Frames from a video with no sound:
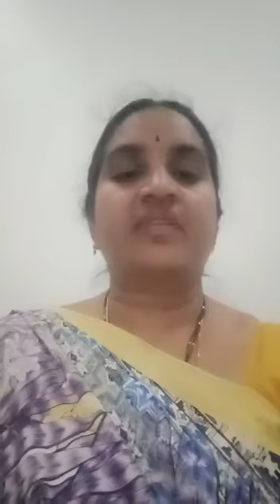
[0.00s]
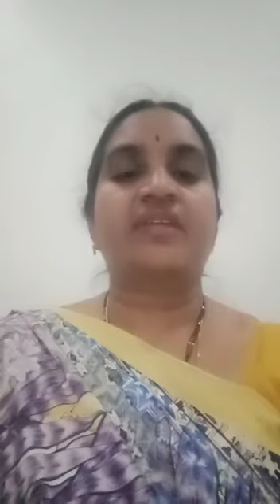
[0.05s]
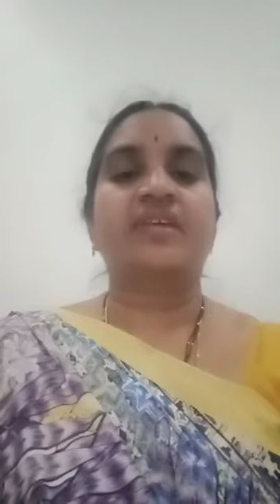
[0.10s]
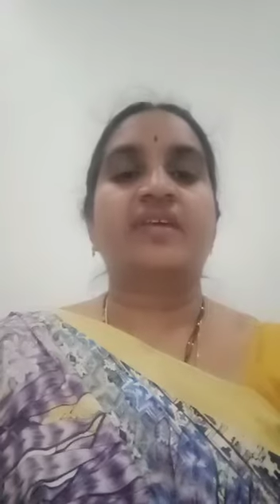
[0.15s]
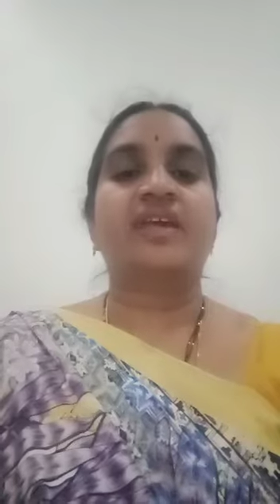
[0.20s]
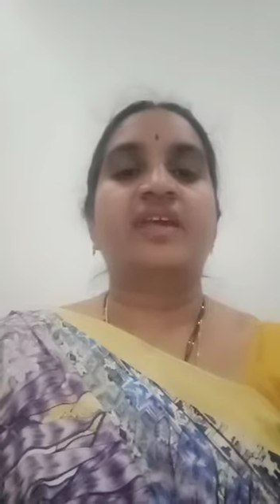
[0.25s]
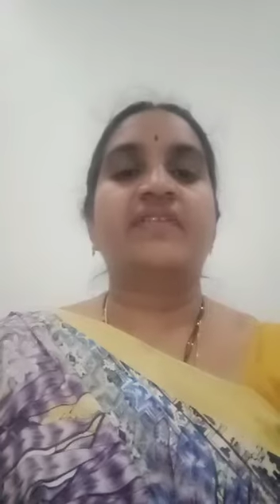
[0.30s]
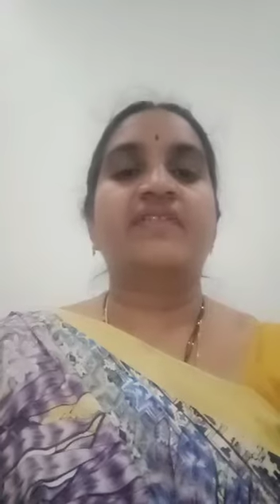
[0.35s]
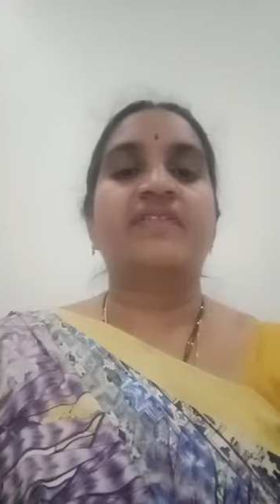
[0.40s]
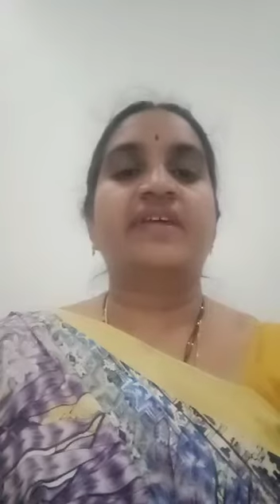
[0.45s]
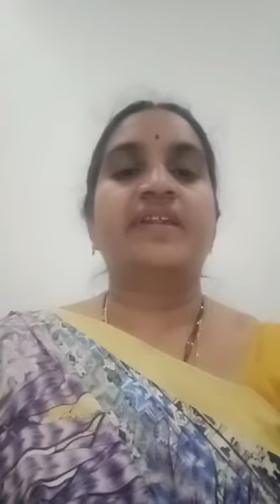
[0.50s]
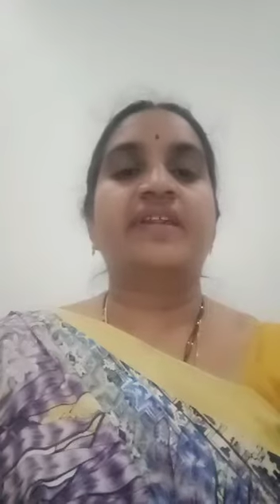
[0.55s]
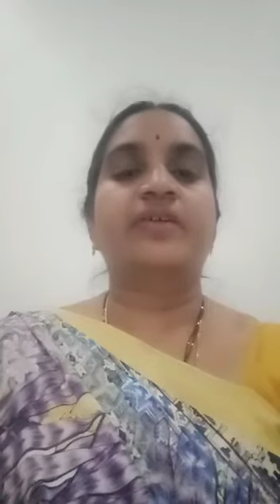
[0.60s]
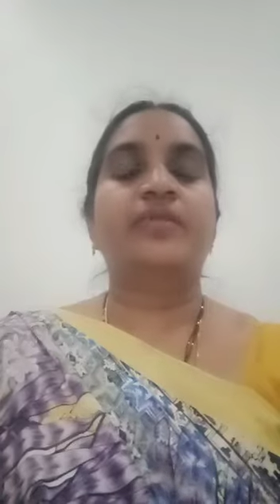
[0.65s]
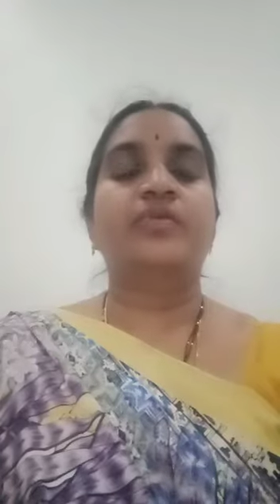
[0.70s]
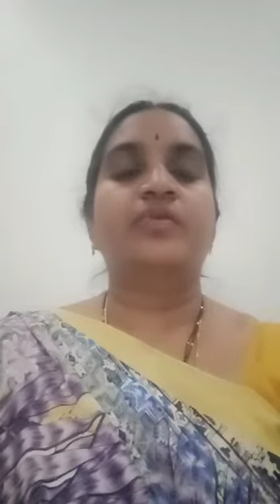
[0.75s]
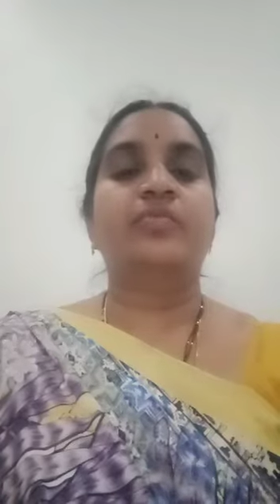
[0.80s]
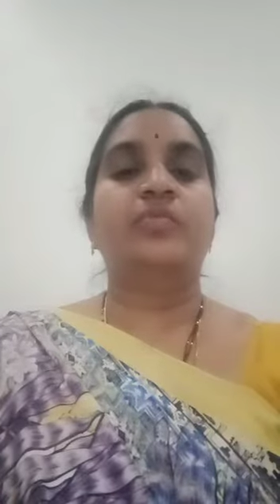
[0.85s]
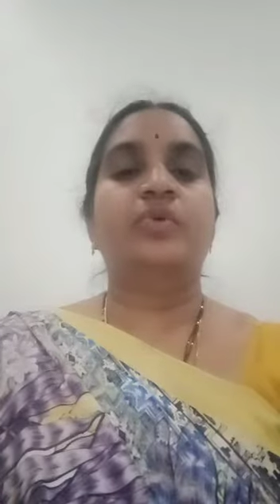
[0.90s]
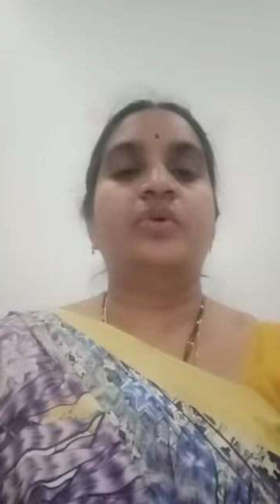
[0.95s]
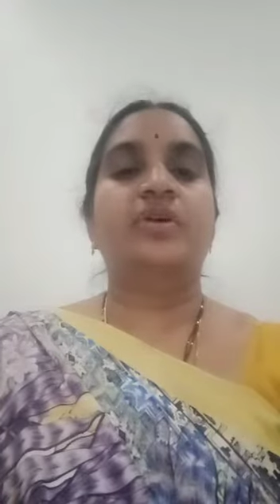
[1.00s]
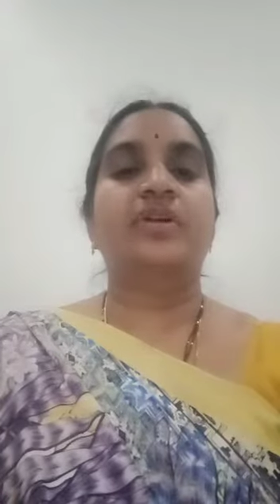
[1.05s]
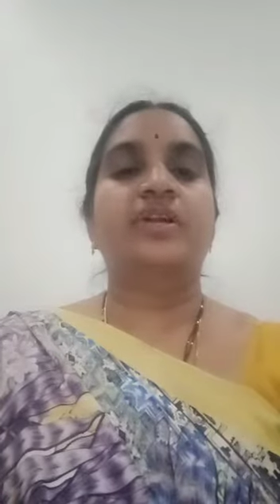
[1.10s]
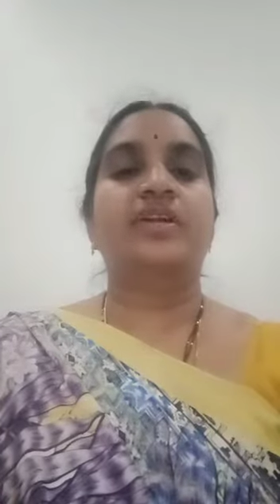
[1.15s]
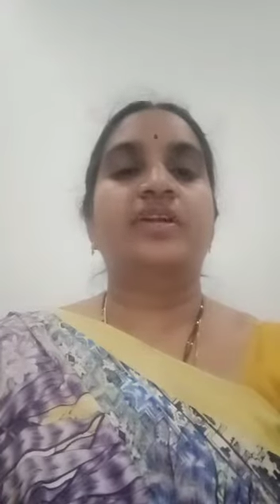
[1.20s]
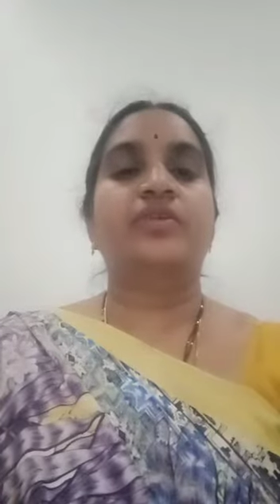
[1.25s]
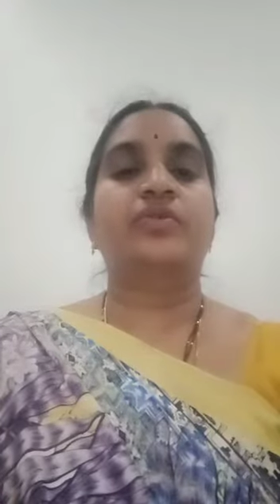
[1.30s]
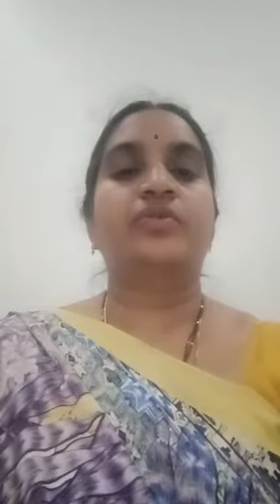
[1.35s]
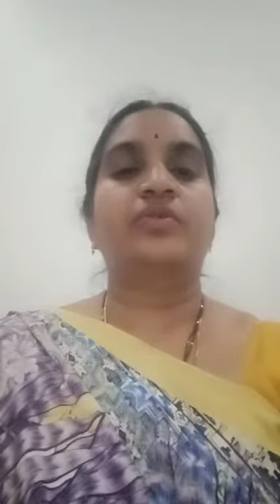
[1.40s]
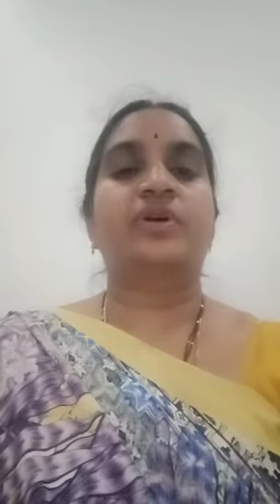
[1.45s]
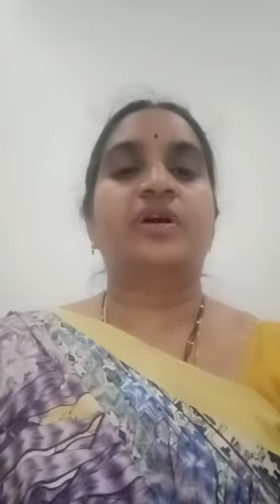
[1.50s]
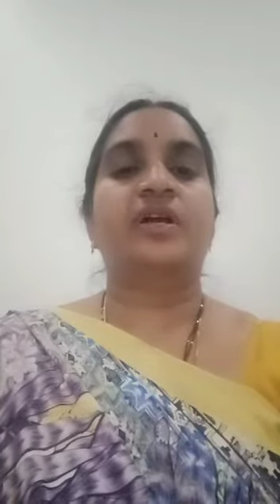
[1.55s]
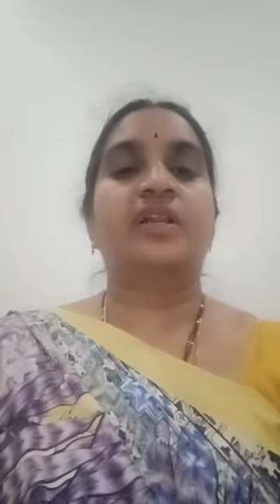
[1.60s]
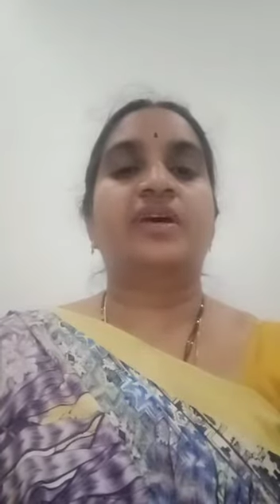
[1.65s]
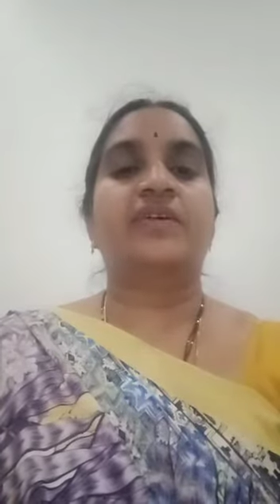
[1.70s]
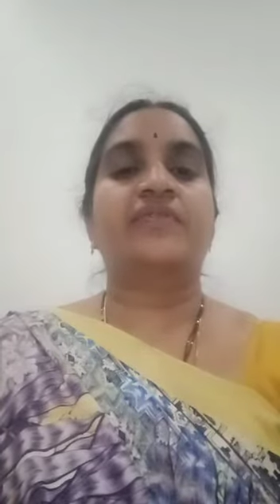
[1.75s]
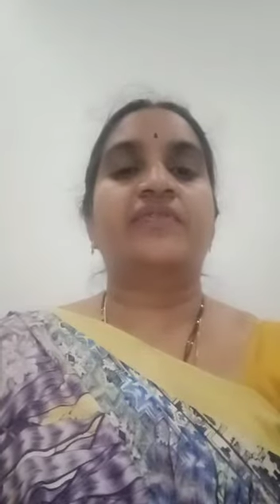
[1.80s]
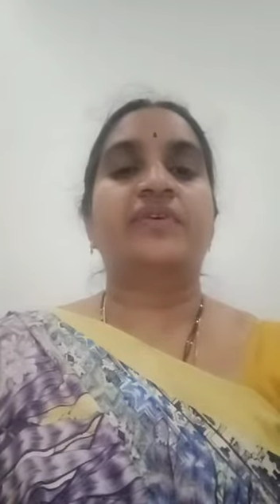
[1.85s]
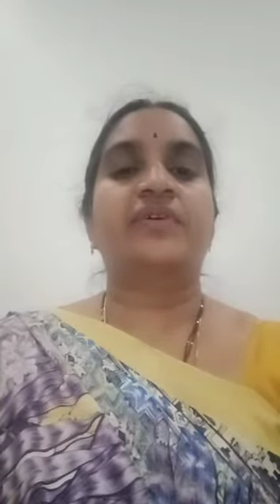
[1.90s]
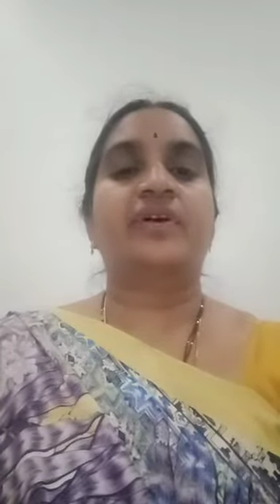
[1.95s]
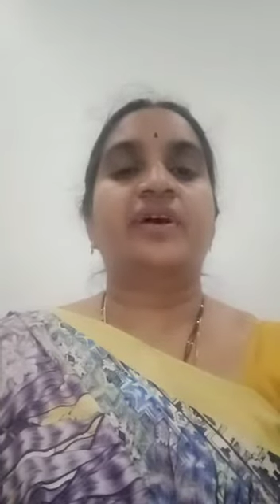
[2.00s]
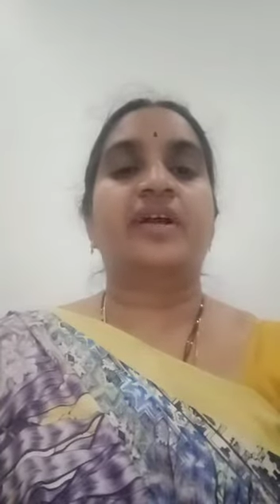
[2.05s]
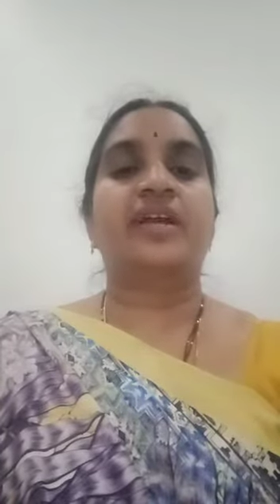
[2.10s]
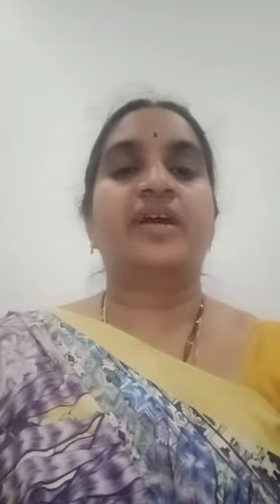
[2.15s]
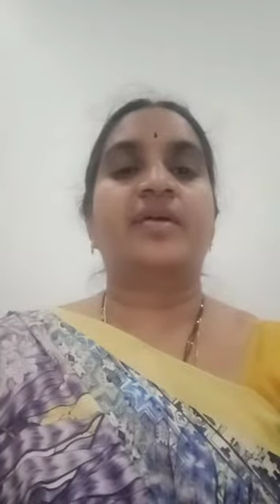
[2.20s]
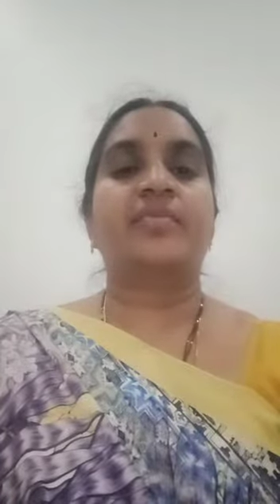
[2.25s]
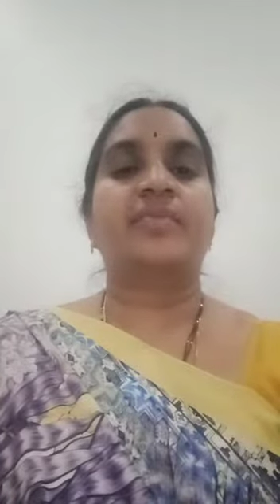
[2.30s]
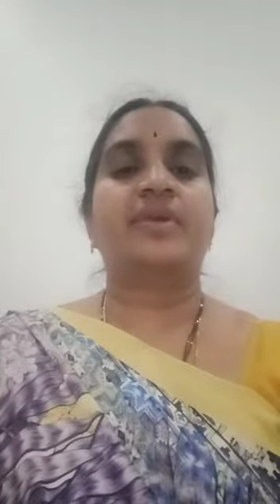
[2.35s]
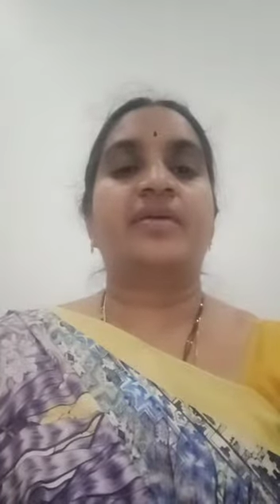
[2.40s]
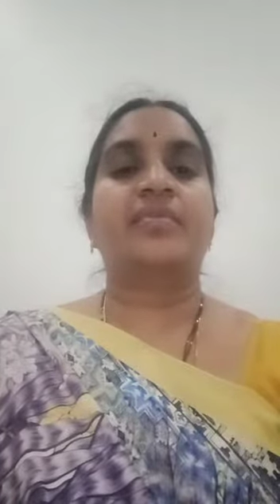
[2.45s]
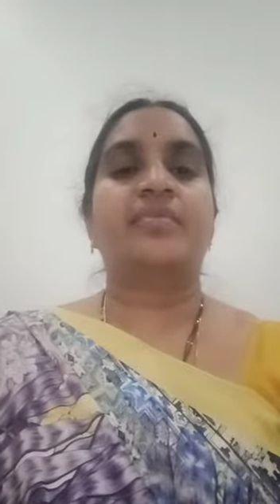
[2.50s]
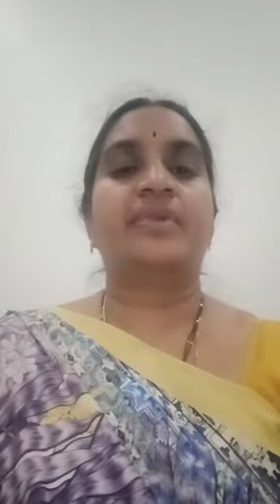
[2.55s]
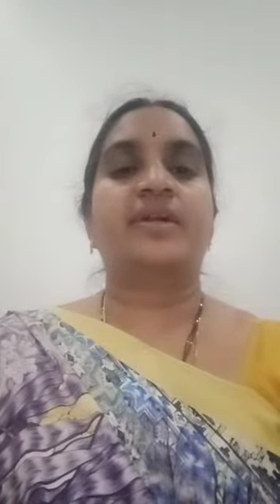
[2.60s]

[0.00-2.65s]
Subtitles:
A very good morning to all of you. I am M.